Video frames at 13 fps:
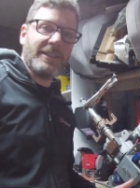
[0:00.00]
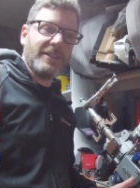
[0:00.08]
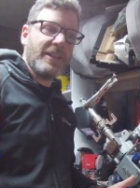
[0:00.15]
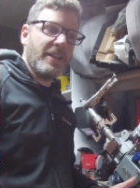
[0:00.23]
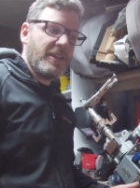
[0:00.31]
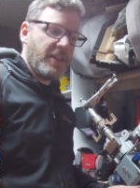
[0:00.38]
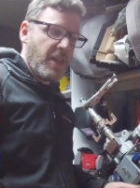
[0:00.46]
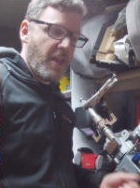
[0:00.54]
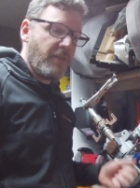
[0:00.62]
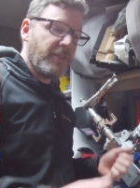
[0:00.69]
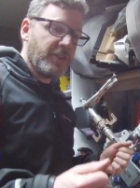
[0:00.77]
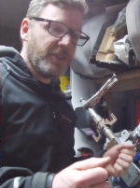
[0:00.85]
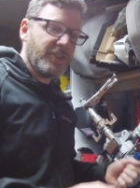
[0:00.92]
it
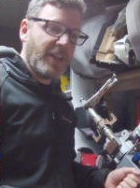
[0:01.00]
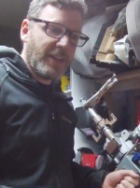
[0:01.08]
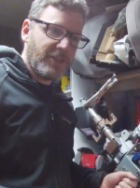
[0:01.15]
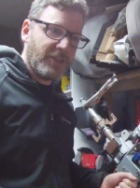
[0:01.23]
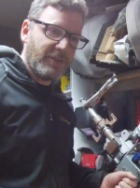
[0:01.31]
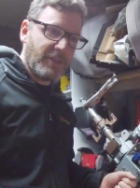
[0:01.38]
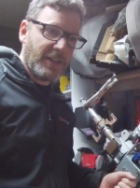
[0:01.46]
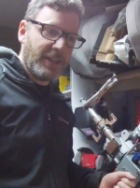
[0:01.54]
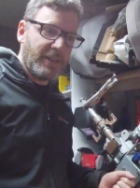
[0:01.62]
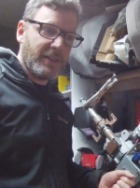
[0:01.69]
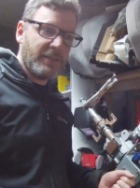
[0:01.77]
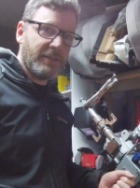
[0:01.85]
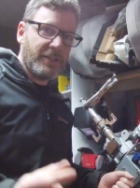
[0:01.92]
if you're stationary,
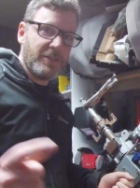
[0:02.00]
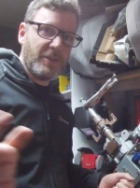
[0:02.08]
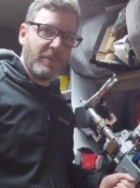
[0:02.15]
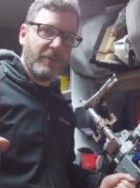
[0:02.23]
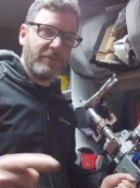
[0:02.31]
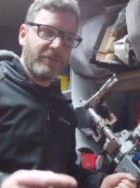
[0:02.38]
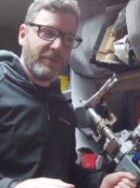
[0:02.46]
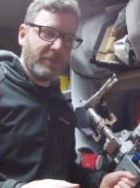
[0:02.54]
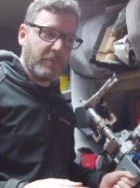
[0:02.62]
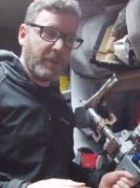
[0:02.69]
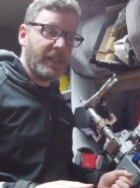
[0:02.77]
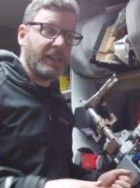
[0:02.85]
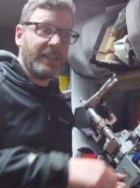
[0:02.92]
there's no movement from
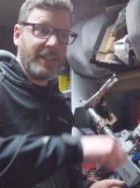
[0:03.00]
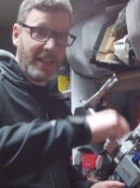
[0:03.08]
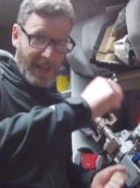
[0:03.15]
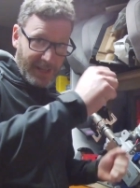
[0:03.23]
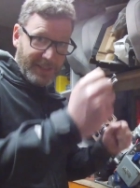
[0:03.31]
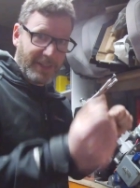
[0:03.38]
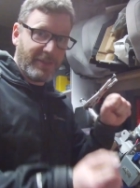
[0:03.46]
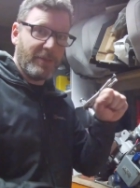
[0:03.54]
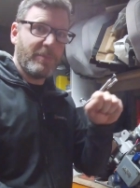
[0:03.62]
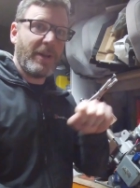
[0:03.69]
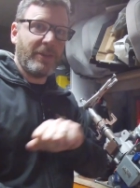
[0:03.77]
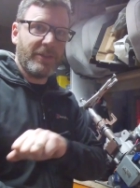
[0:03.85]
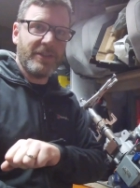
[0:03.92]
the wheel, yes, give
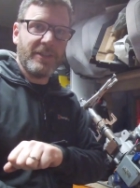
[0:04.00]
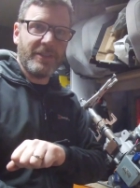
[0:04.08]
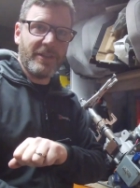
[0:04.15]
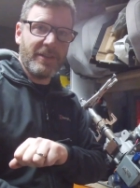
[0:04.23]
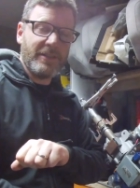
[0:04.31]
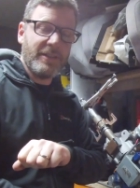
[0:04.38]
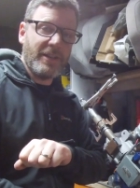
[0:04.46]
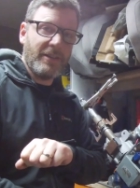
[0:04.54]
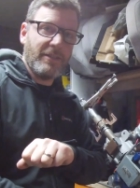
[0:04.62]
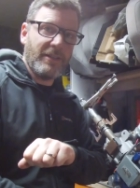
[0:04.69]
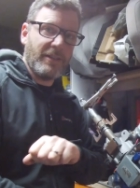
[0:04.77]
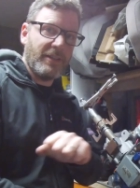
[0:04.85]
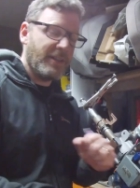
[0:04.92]
it power assisted
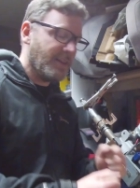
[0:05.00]
steering,